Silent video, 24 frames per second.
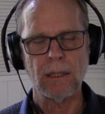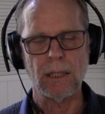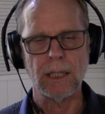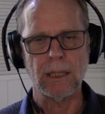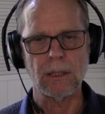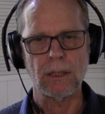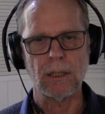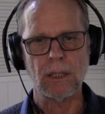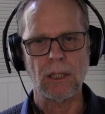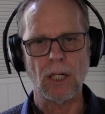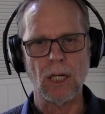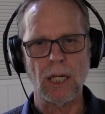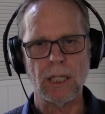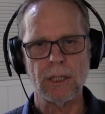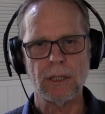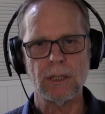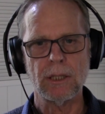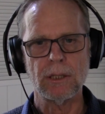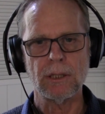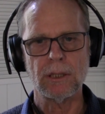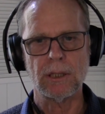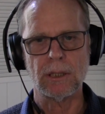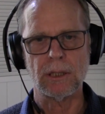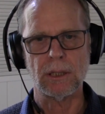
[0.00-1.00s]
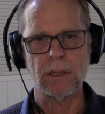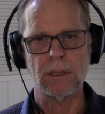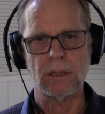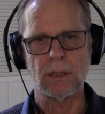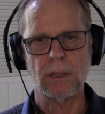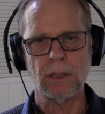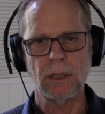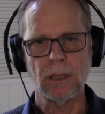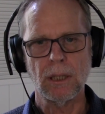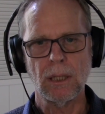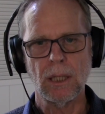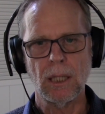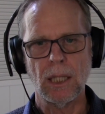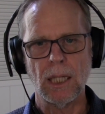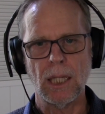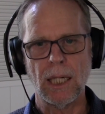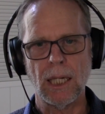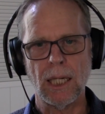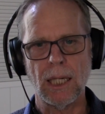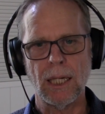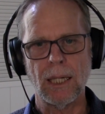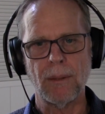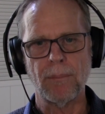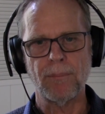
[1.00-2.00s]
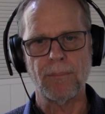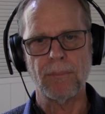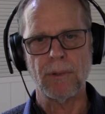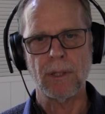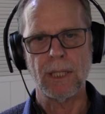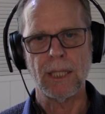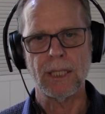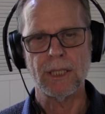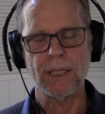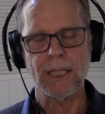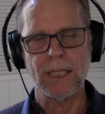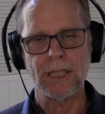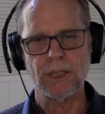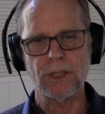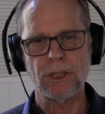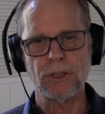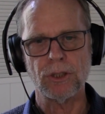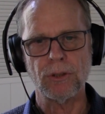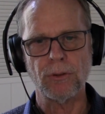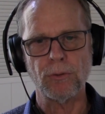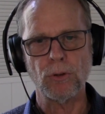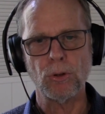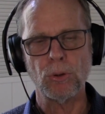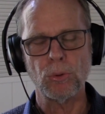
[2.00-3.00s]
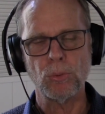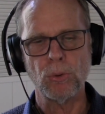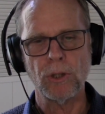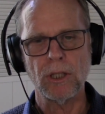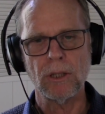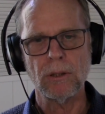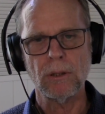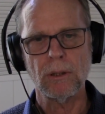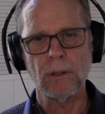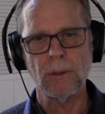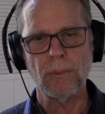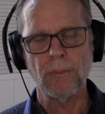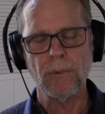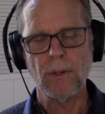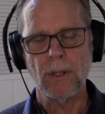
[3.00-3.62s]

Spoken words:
and kindness and intentions of goodwill.